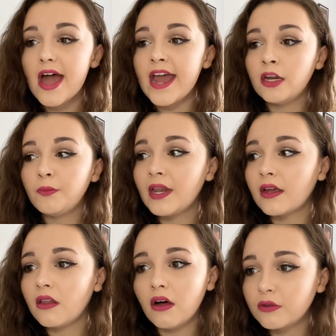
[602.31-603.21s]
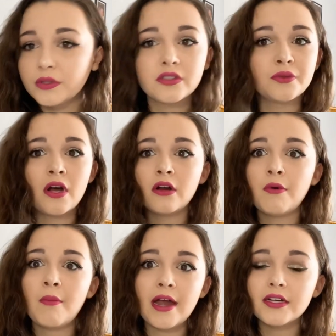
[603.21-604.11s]
And like clockworks going on in
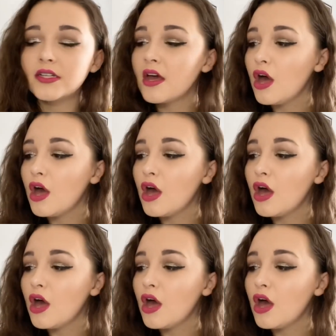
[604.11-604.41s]
my mind.